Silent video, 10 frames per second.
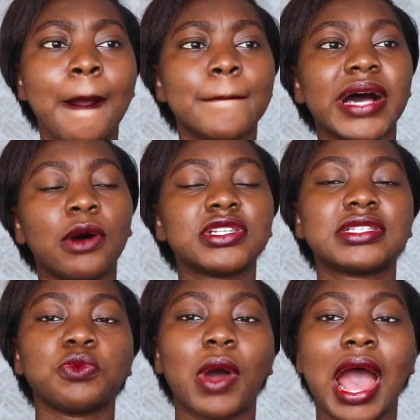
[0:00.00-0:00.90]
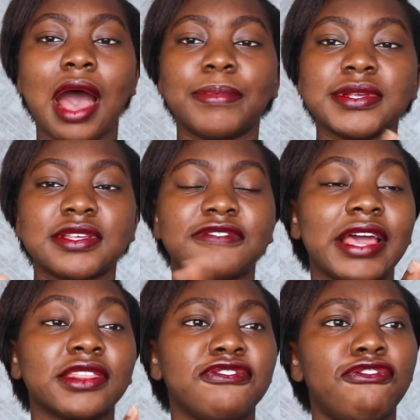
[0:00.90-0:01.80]
But I want to see what happens,
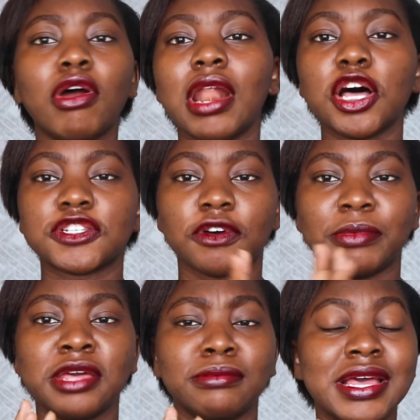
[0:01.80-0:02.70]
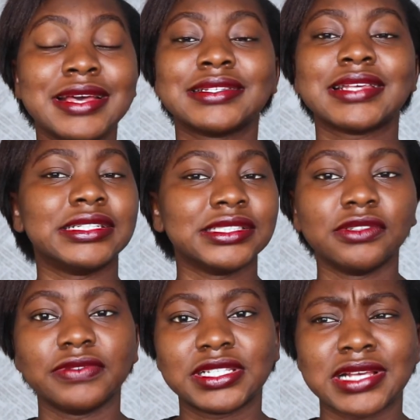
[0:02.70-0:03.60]
like the fallout from him suddenly
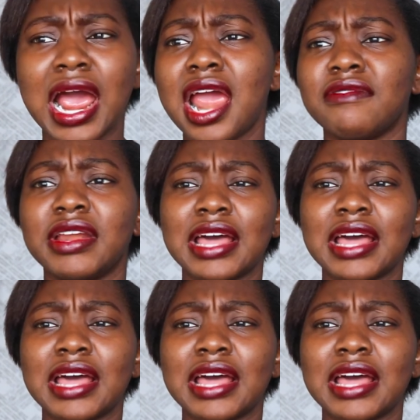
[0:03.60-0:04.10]
retiring.